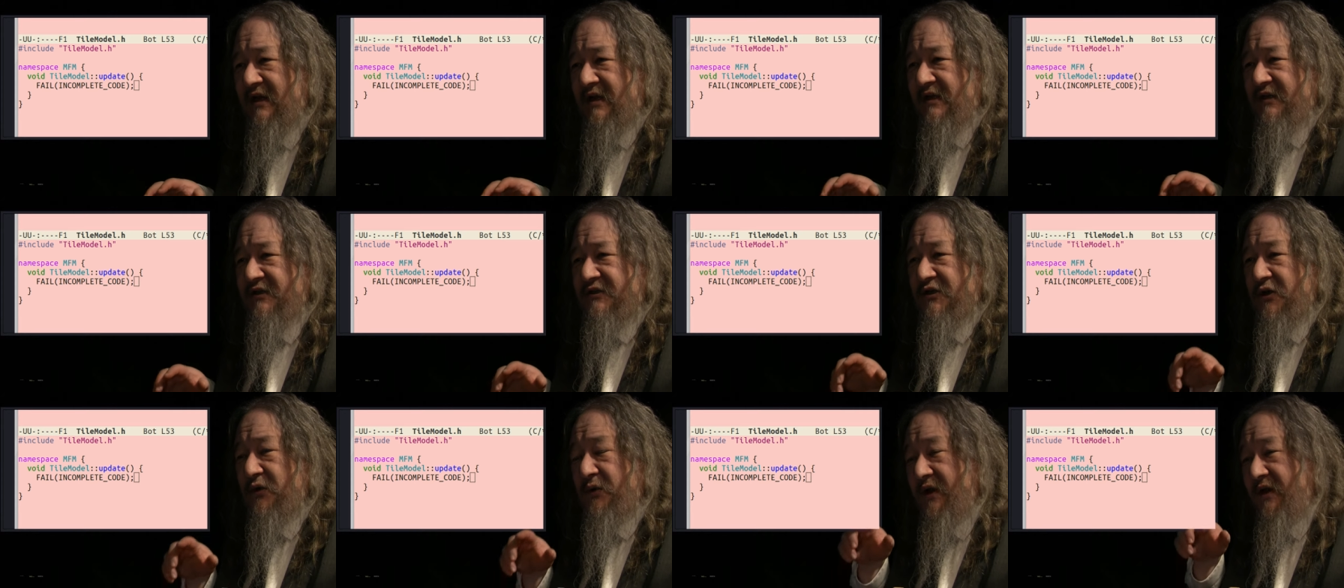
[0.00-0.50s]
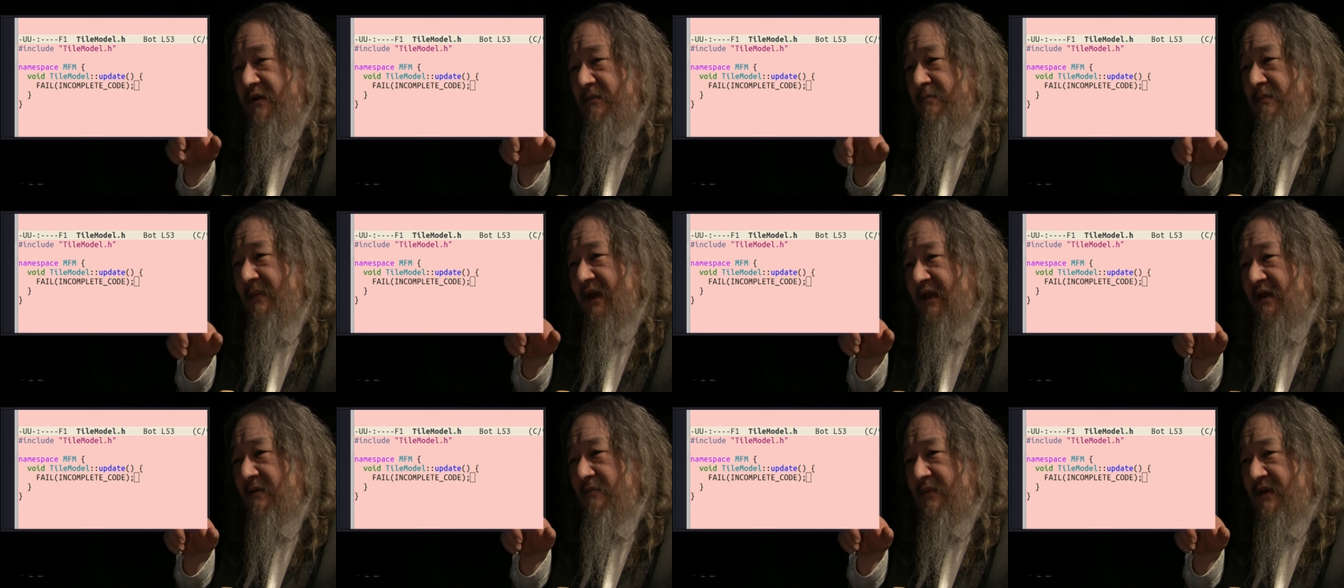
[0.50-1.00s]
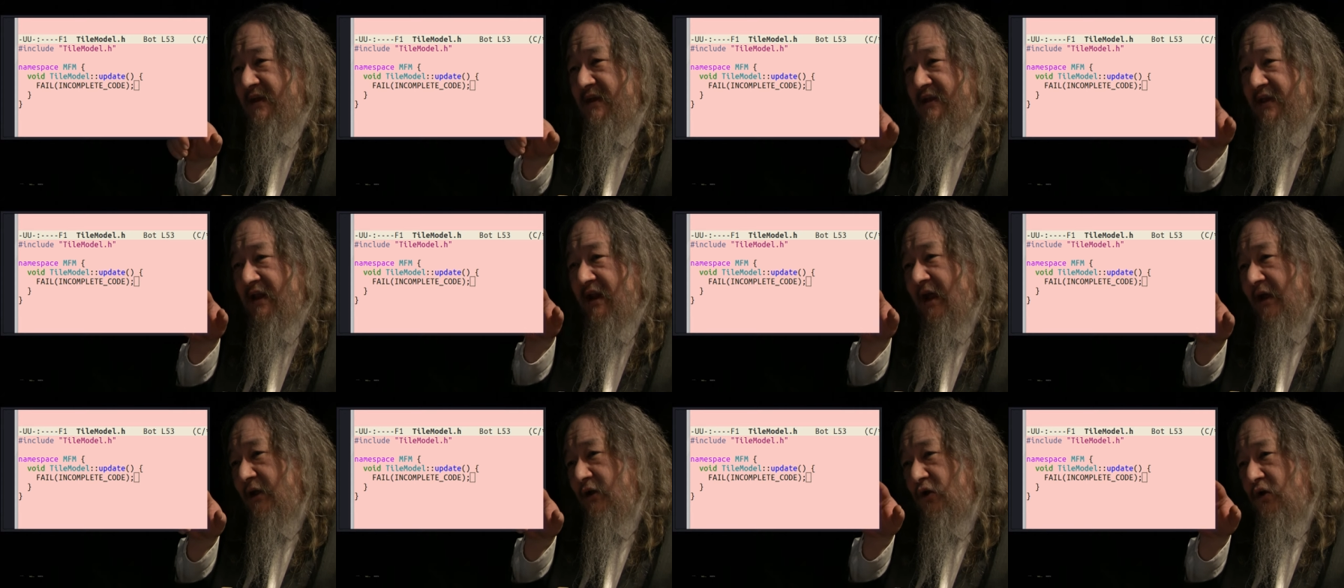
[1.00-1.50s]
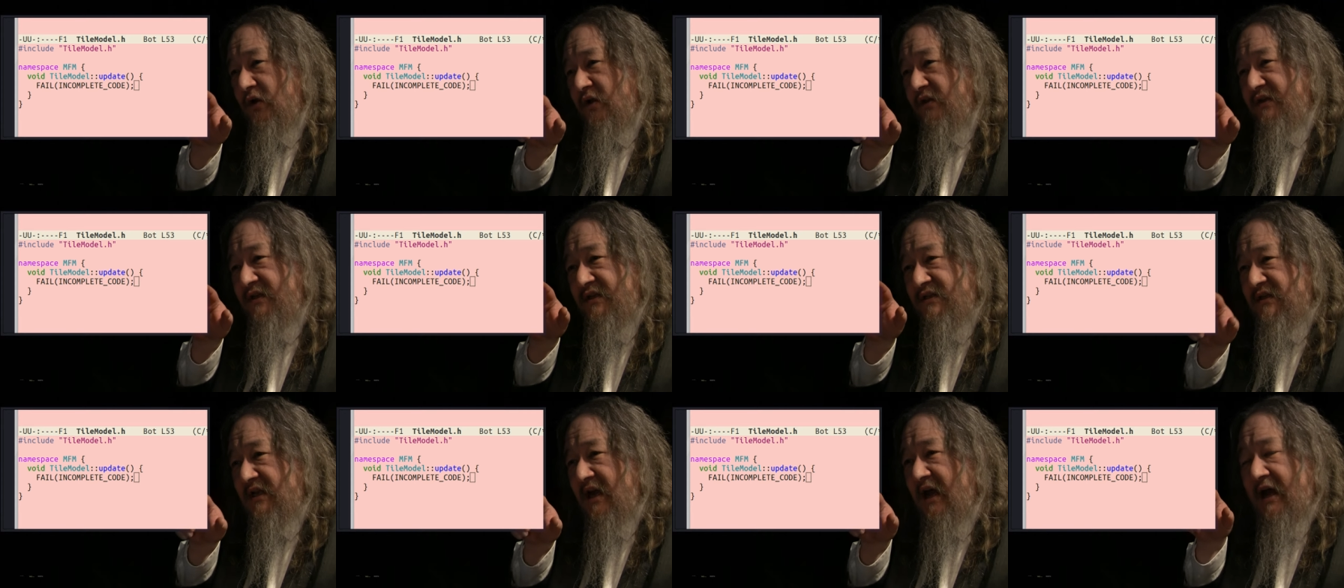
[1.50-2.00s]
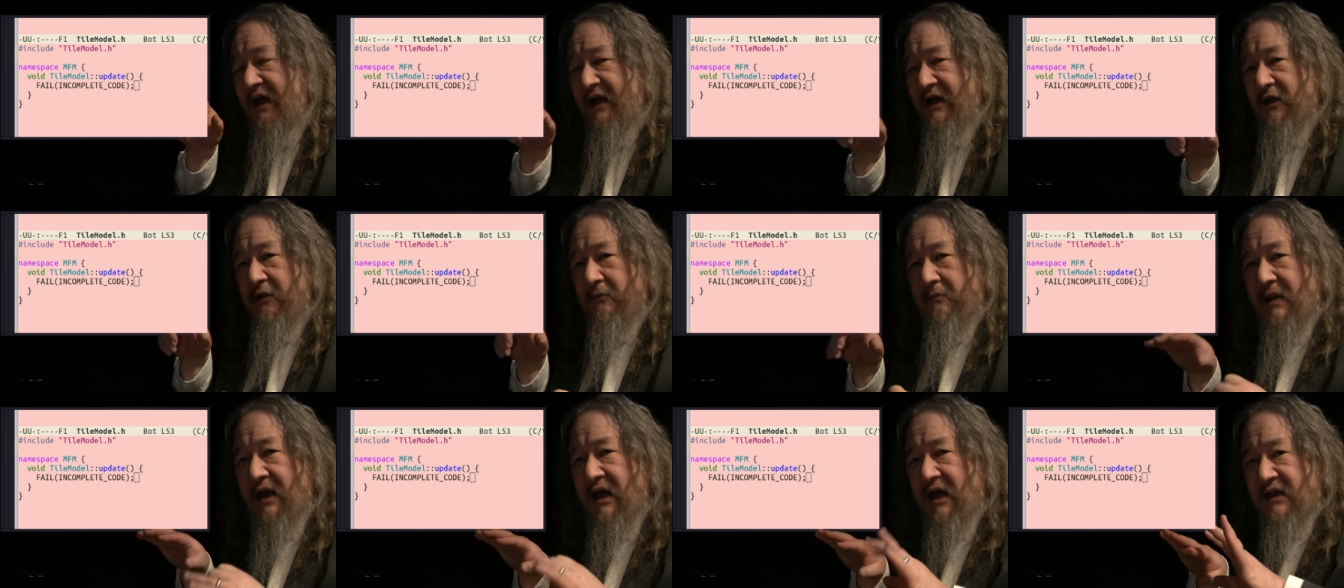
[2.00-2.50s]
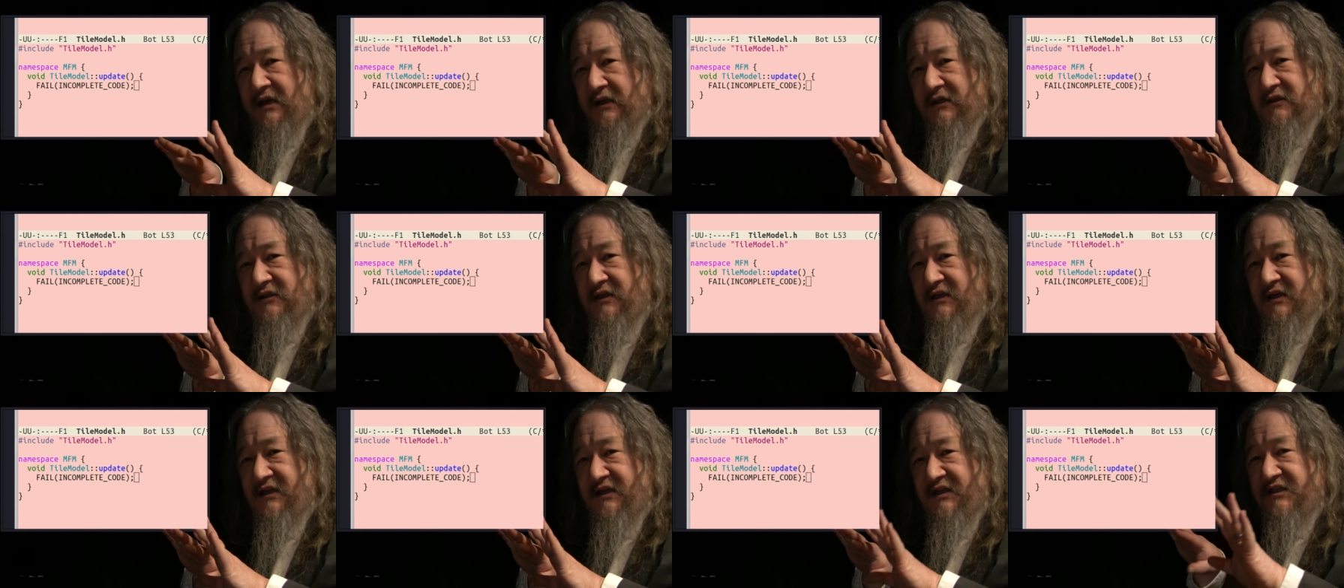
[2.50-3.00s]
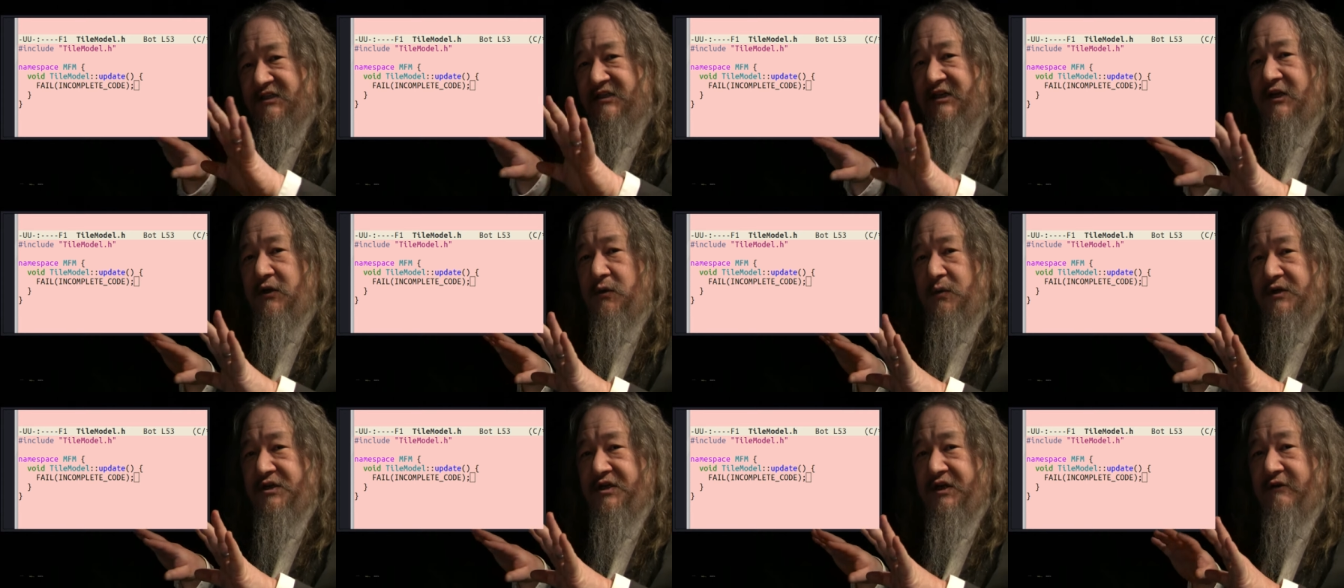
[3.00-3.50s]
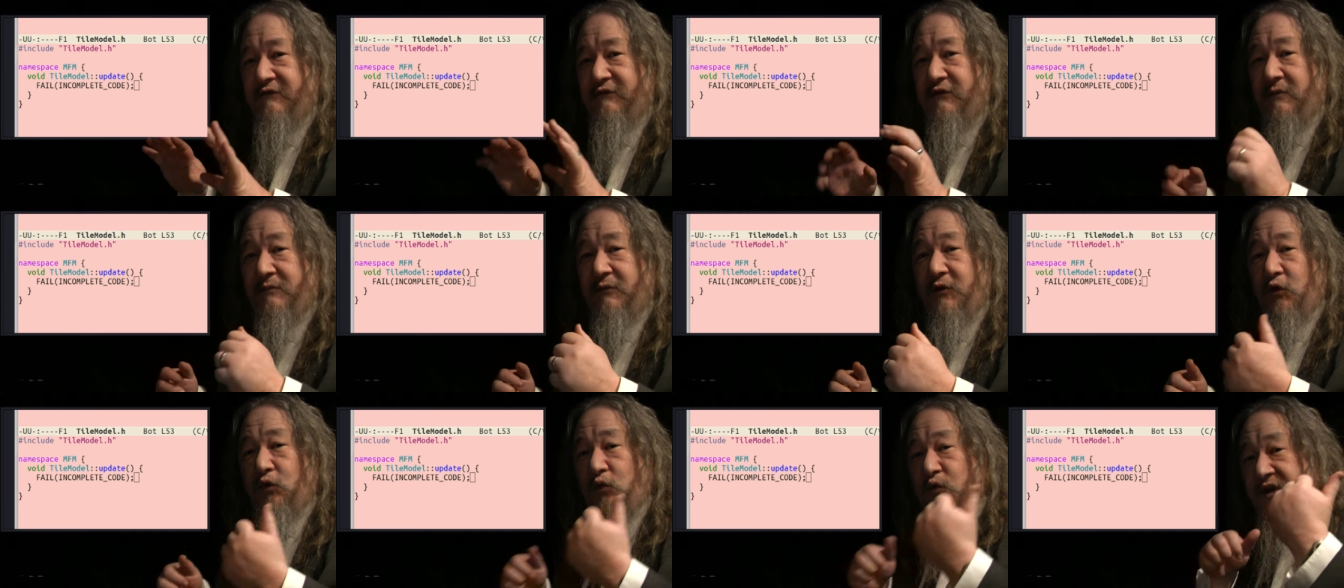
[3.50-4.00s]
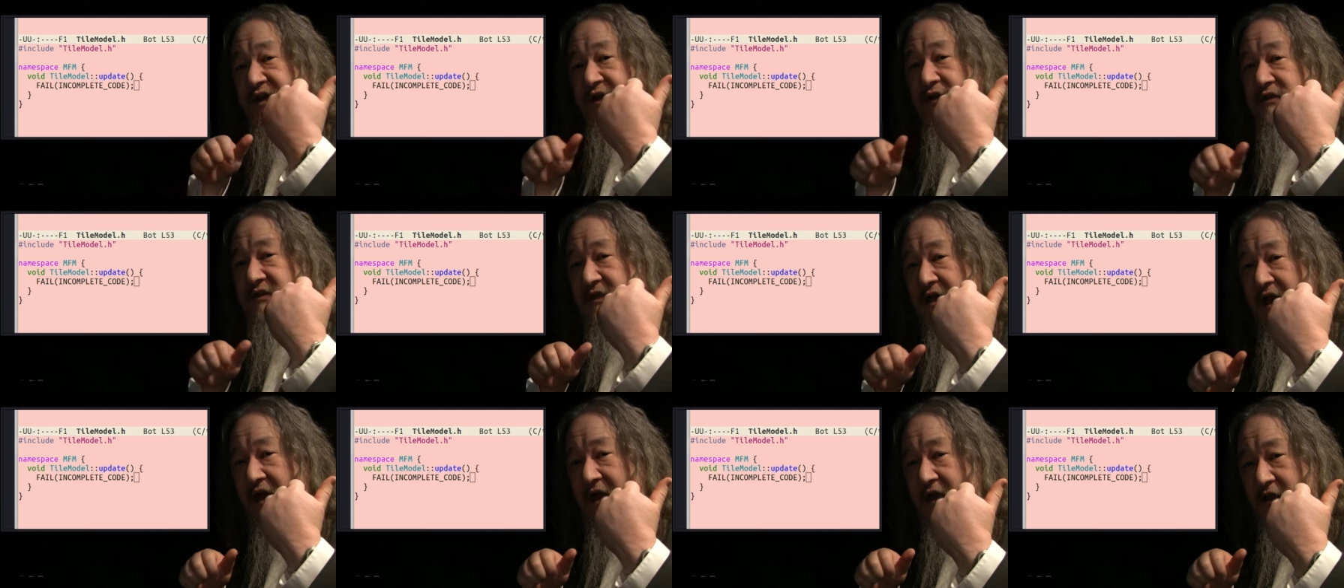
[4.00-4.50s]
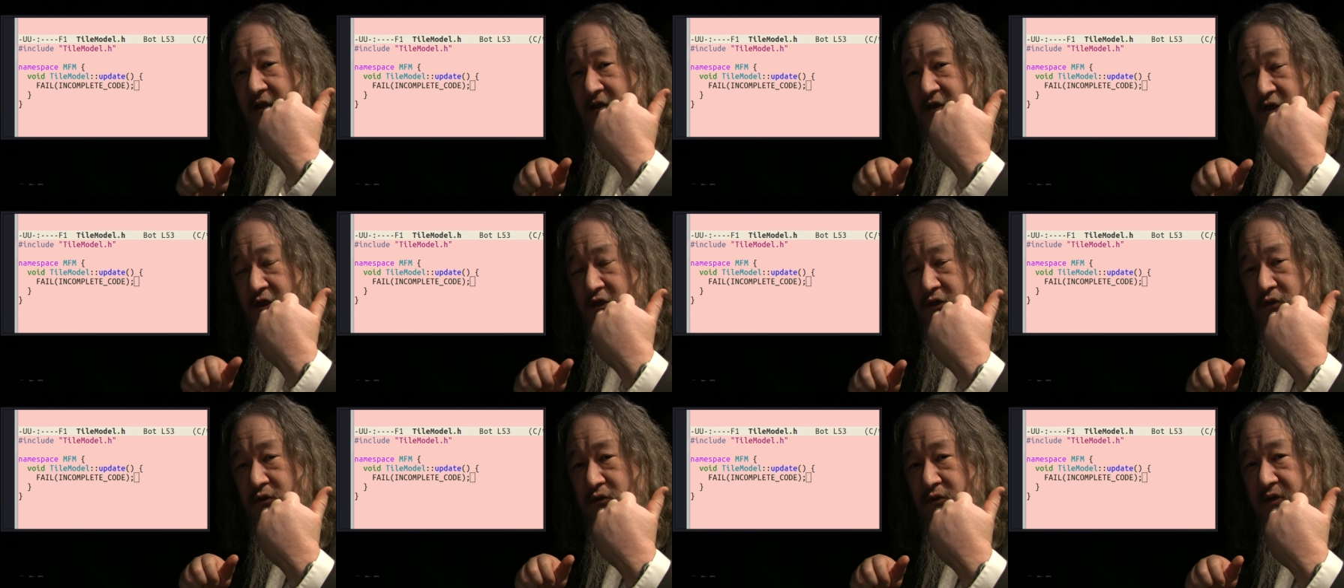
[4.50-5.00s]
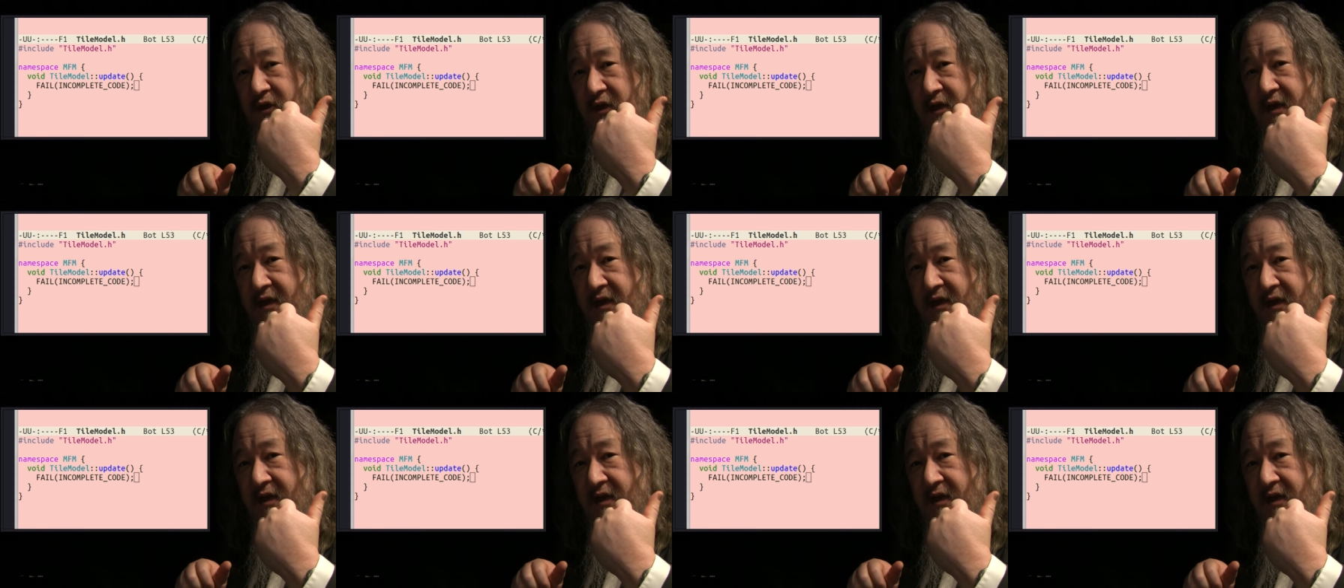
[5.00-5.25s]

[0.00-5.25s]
So it may be that I call this tile model to distinguish it from the real tile code